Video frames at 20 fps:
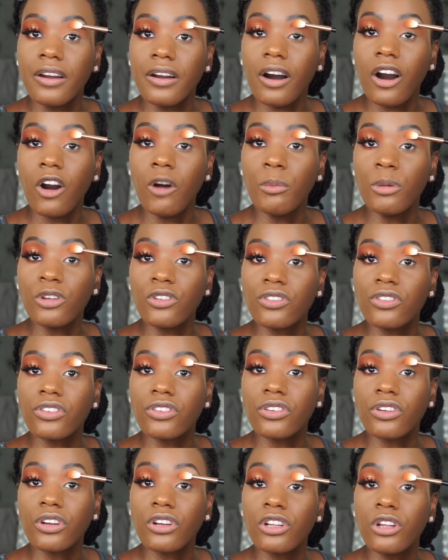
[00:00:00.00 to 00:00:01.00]

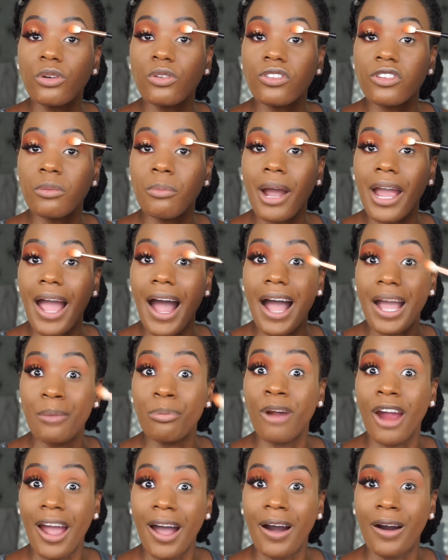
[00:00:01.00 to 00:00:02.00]
almost close to my
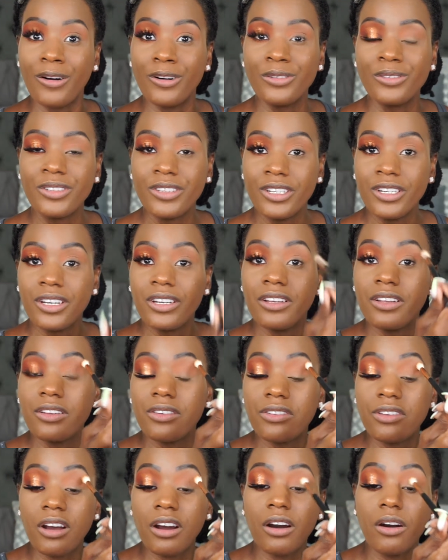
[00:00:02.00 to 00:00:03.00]
eyebrow.
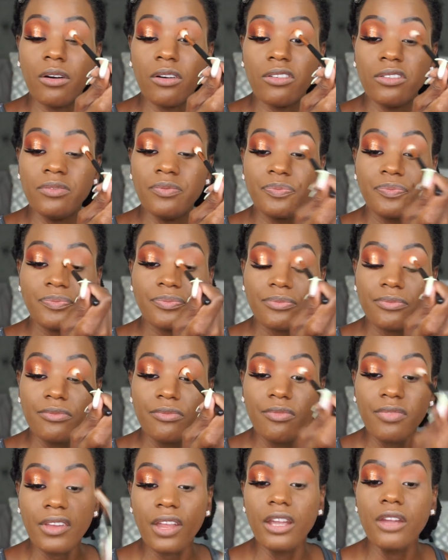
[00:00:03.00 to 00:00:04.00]
So
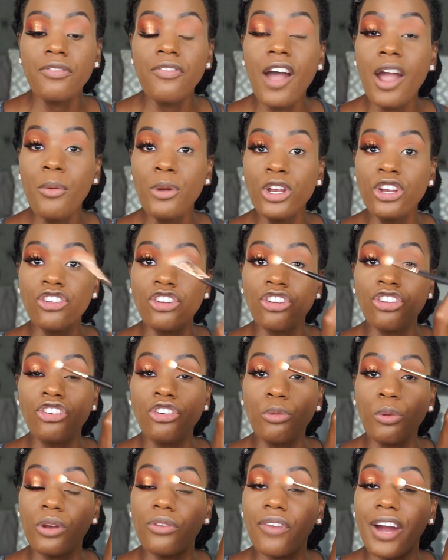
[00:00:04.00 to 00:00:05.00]
if I were to just
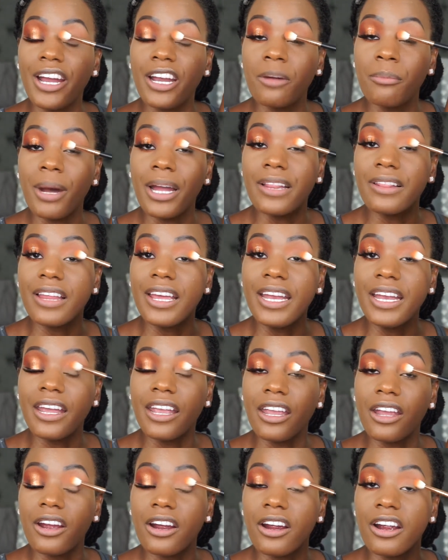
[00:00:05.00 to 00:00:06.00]
do it right on my lid
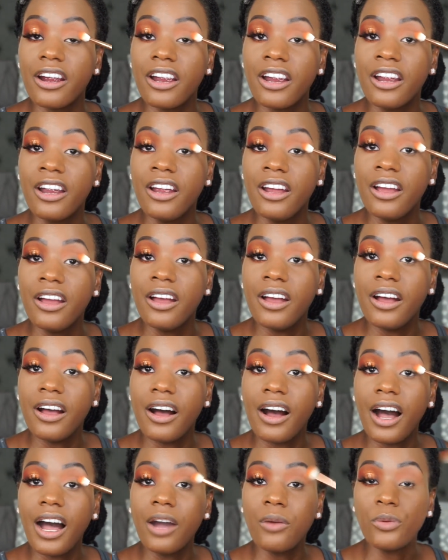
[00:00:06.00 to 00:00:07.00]
here,
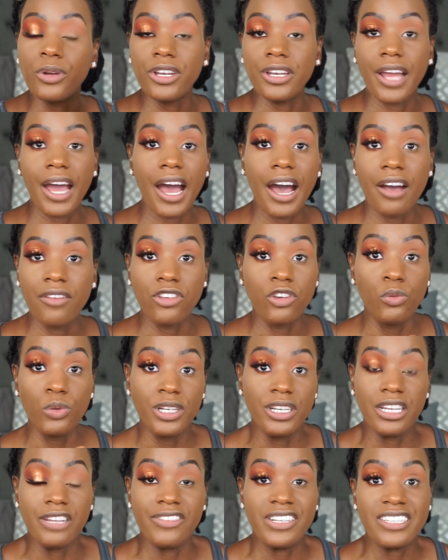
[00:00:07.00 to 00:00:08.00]
you
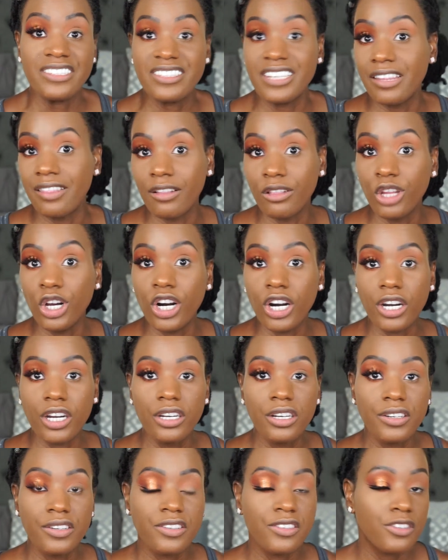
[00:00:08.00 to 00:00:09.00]
wouldn't even see the look.
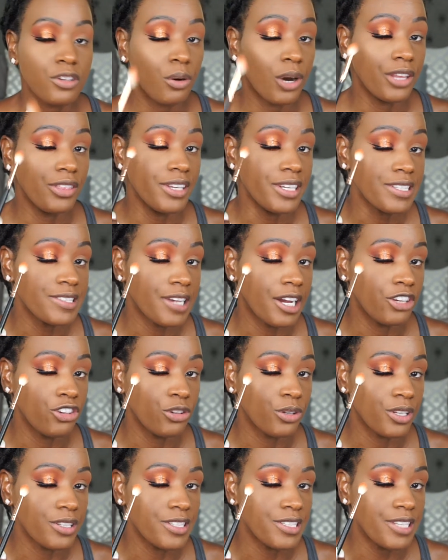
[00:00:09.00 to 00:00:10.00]
So on this side, you
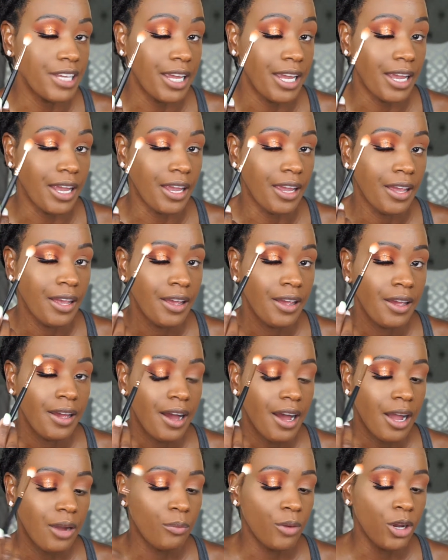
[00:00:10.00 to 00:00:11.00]
can see
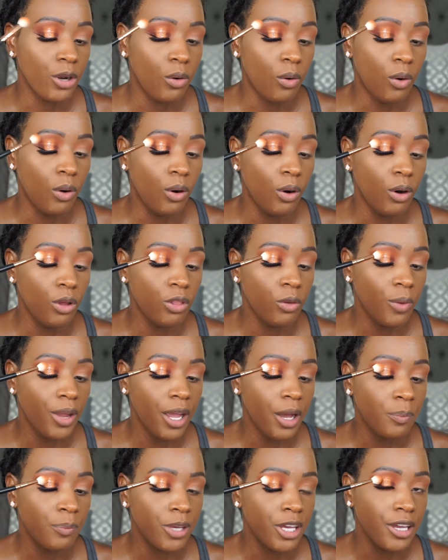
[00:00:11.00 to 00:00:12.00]
I went all the way
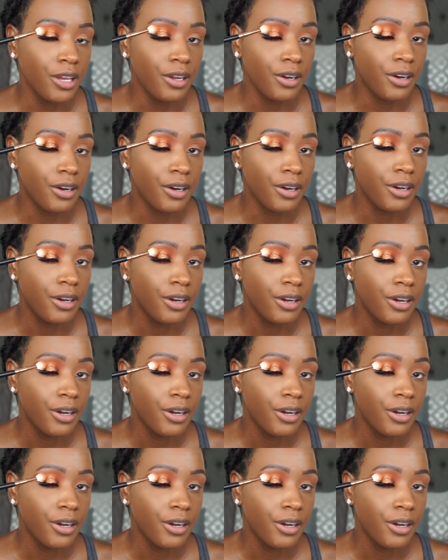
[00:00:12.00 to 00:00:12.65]
up here,